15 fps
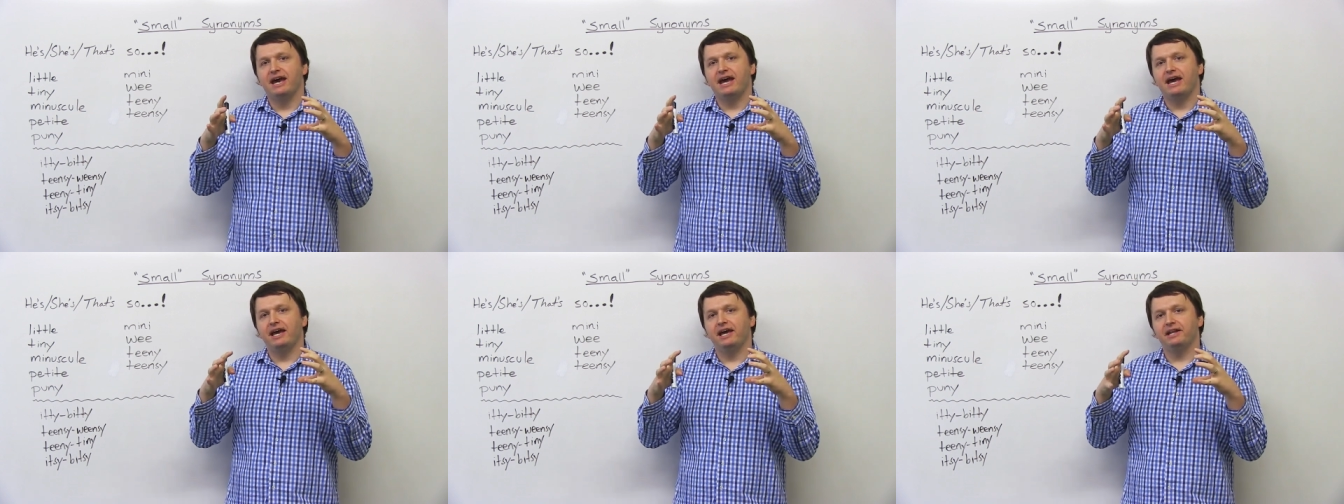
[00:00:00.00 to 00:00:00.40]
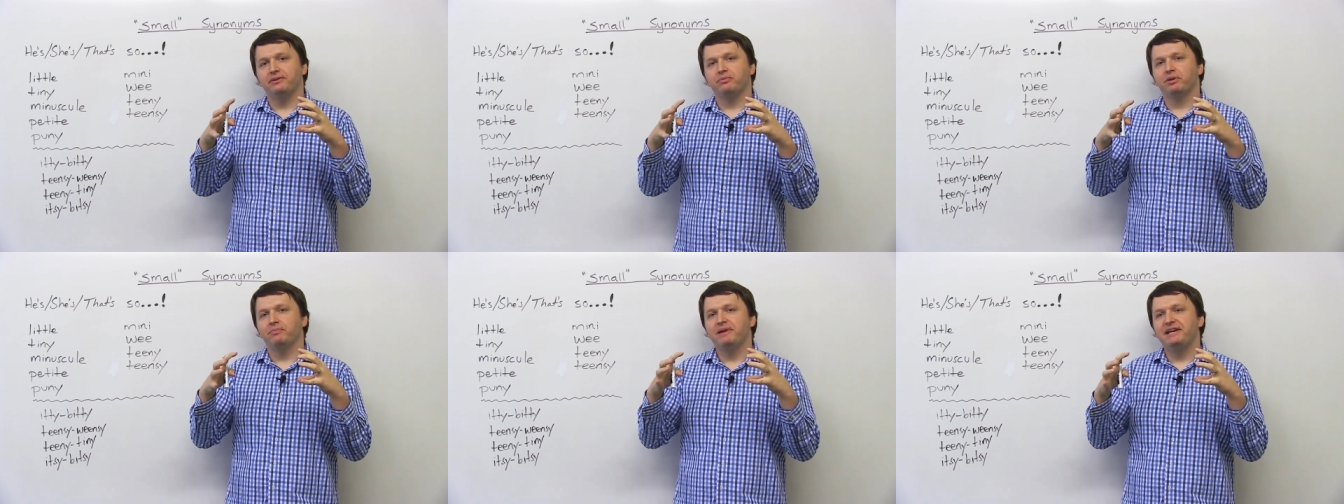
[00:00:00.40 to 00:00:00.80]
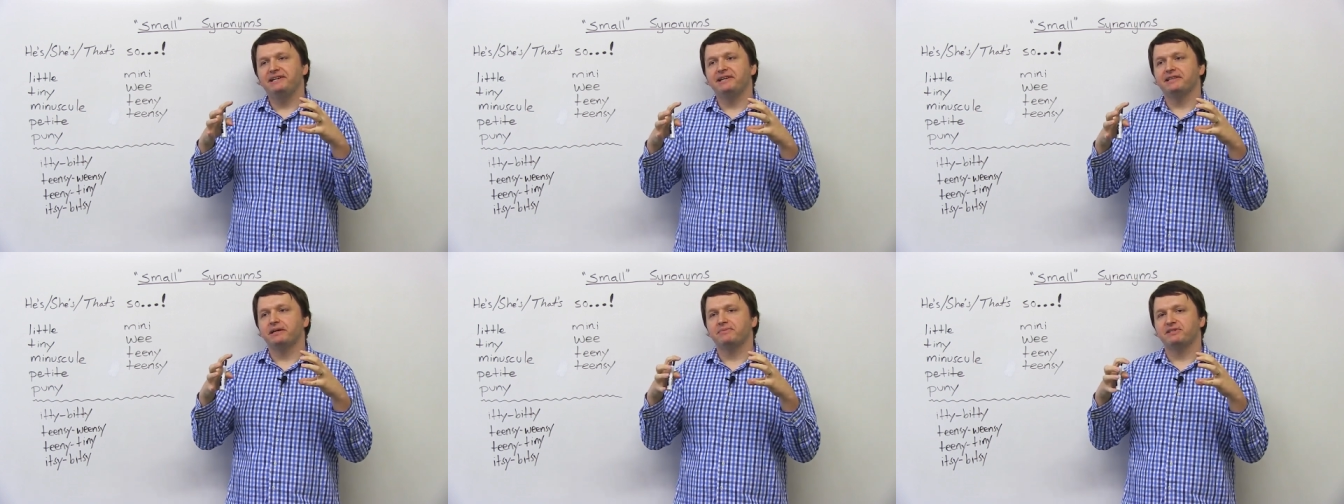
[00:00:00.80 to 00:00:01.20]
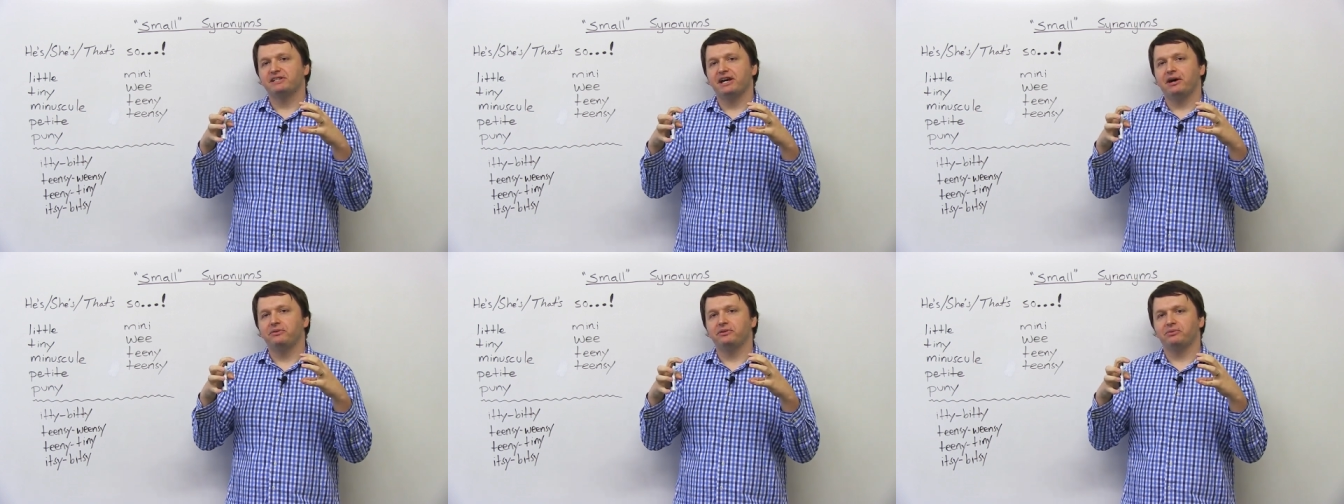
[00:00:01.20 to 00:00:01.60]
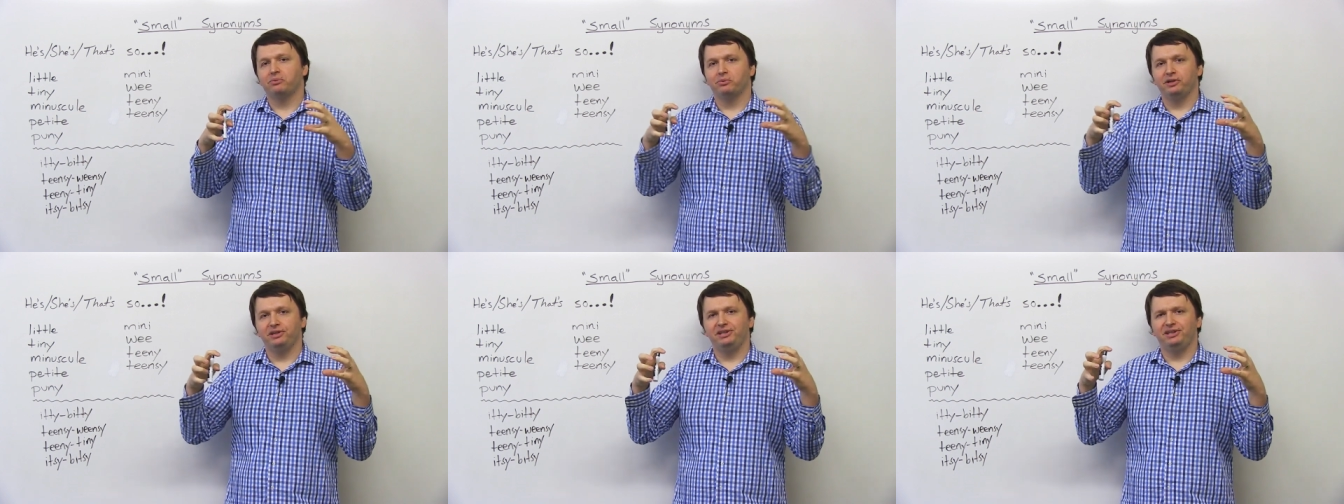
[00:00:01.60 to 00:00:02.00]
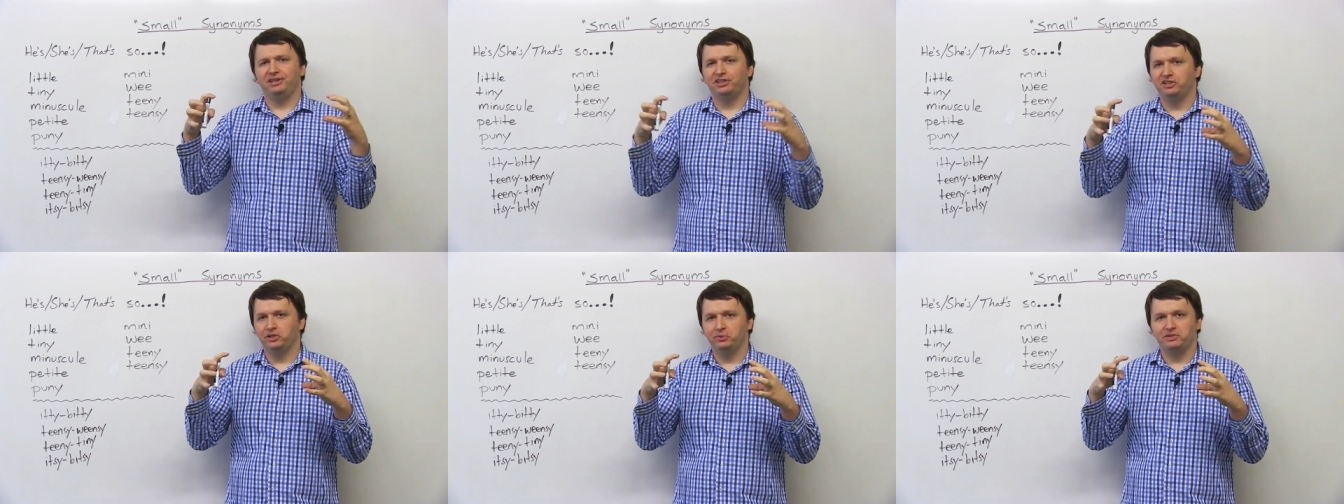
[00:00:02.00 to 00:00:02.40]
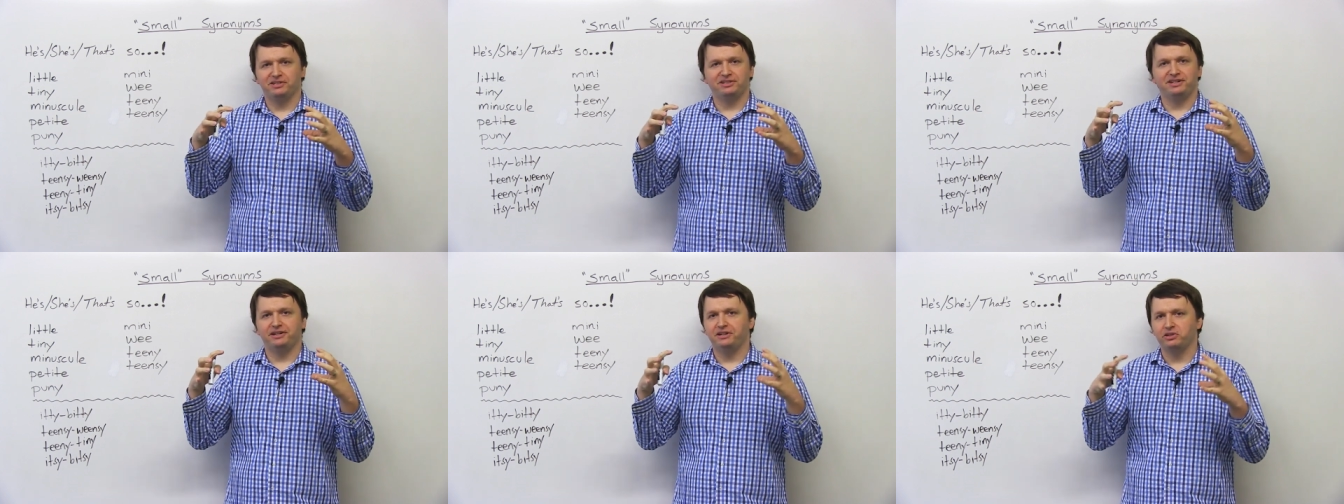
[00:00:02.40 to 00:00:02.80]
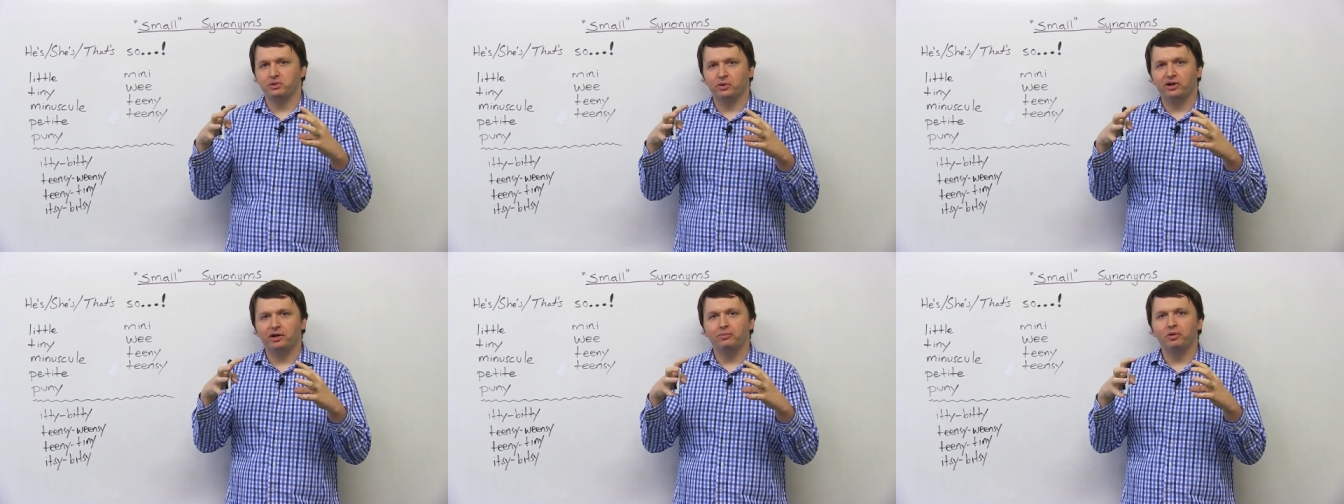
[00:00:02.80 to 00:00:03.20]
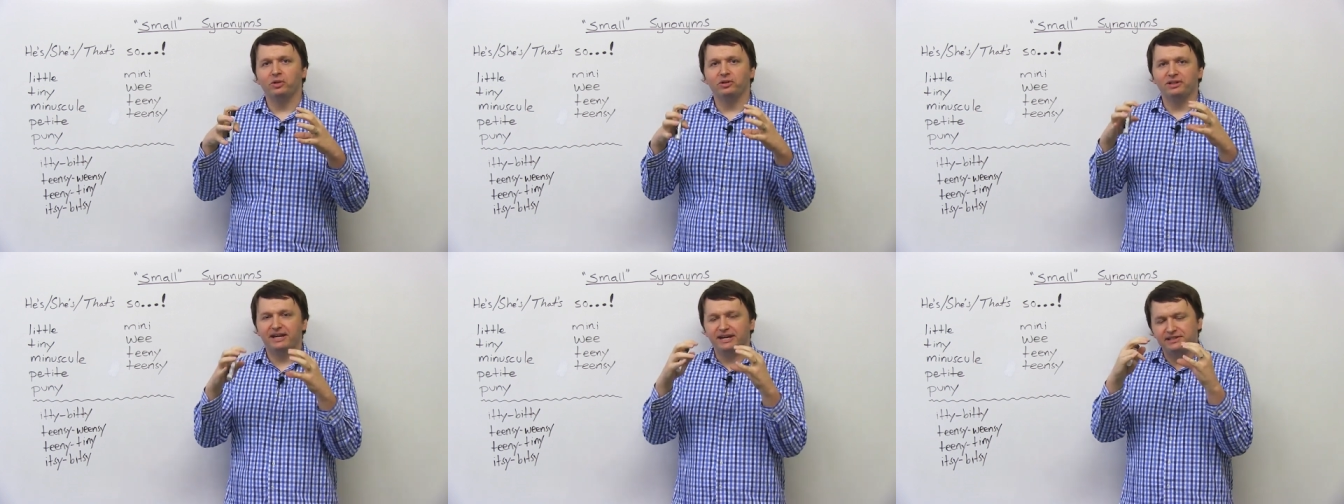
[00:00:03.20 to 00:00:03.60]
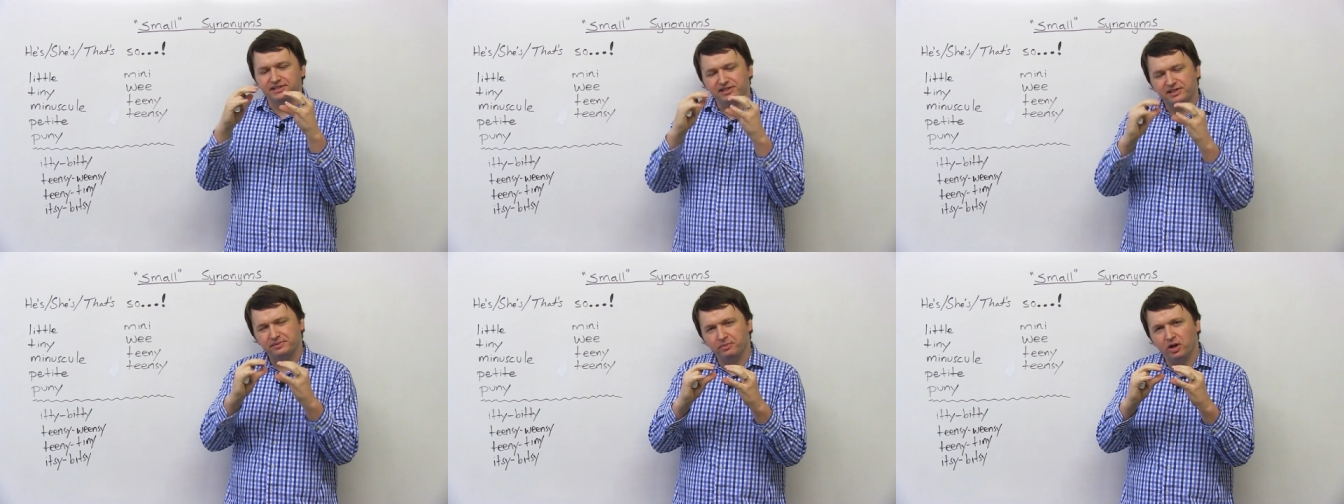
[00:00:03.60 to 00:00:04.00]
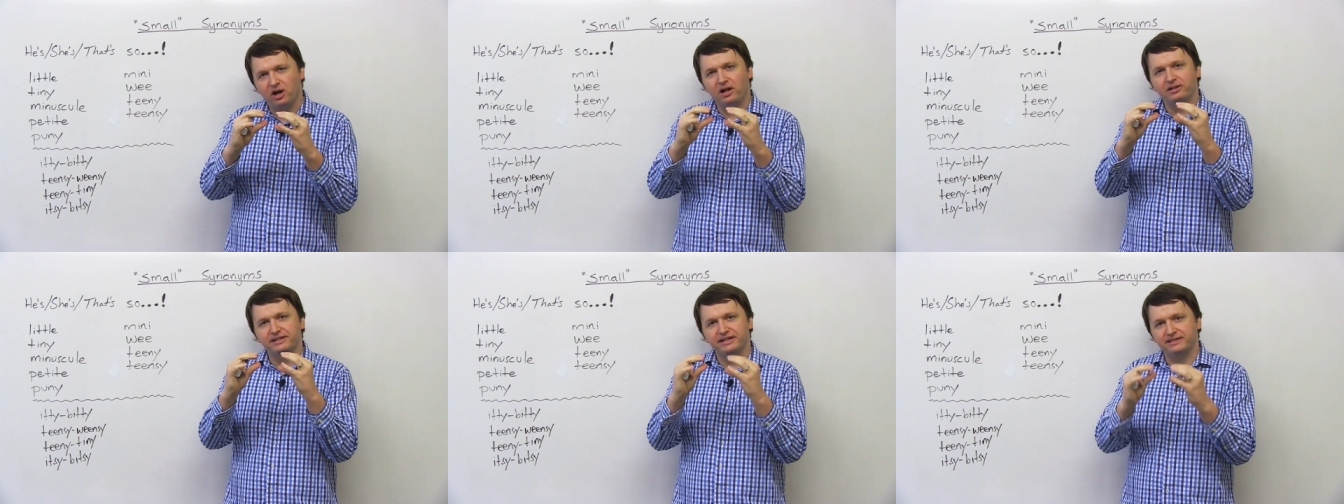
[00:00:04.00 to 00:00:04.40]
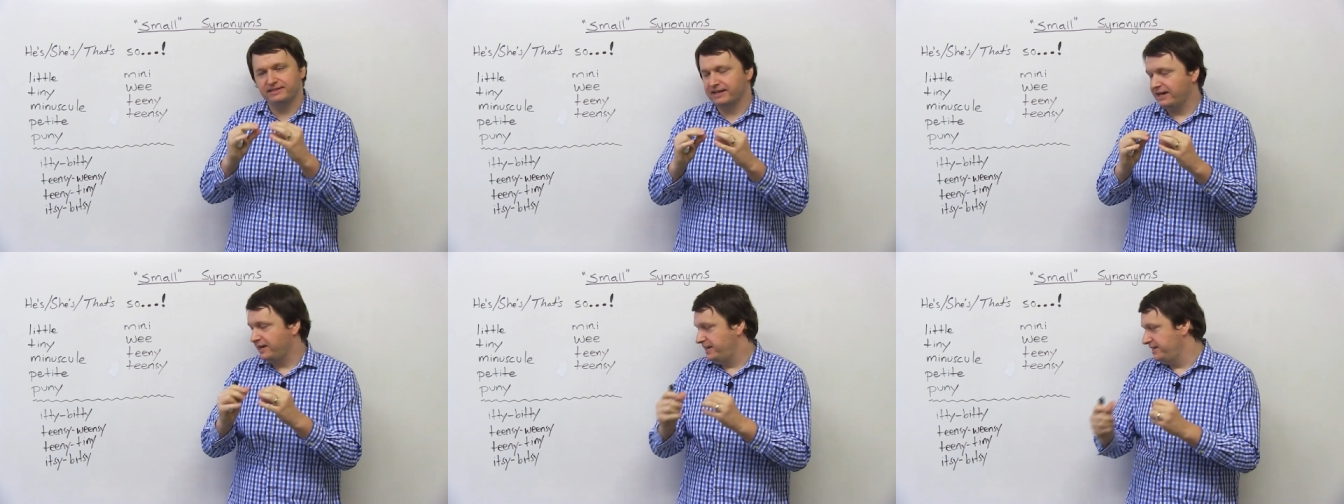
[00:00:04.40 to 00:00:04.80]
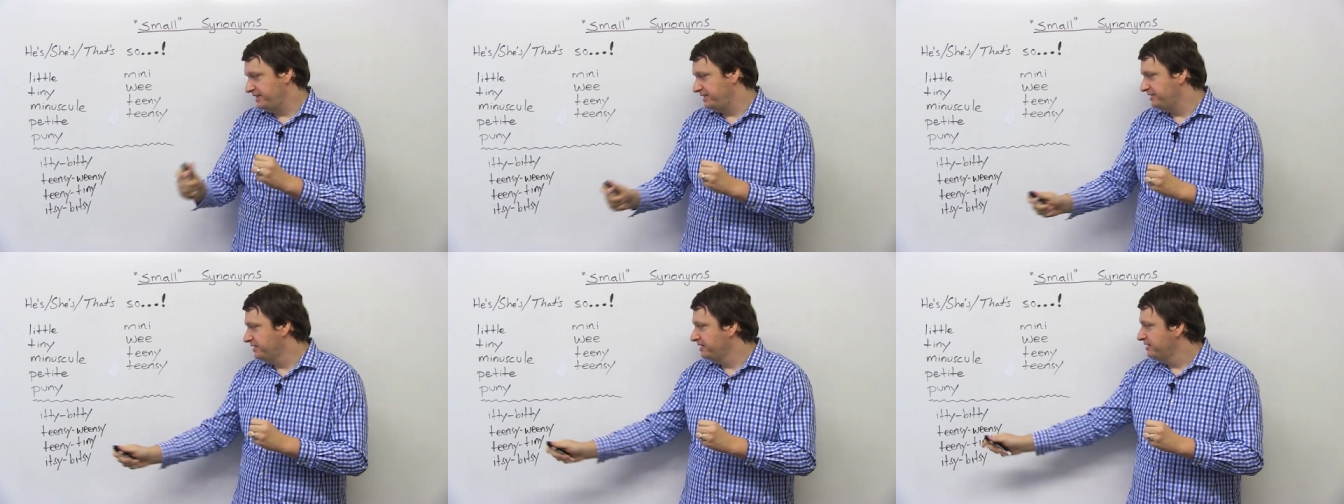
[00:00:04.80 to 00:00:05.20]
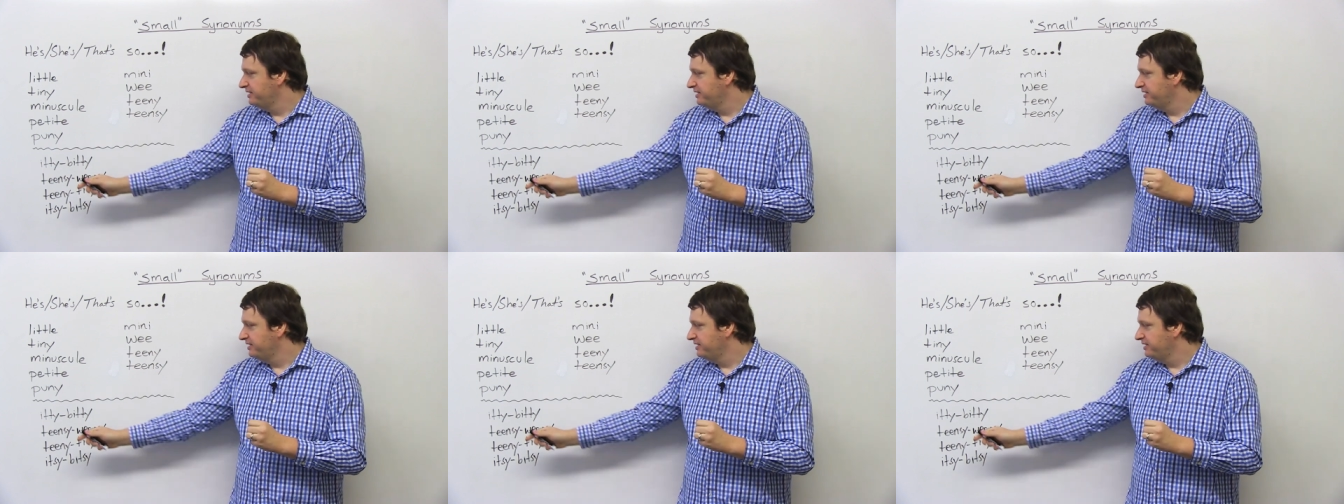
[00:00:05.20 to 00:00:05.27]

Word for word: and we're making them sound really cute and adorable and small and tiny.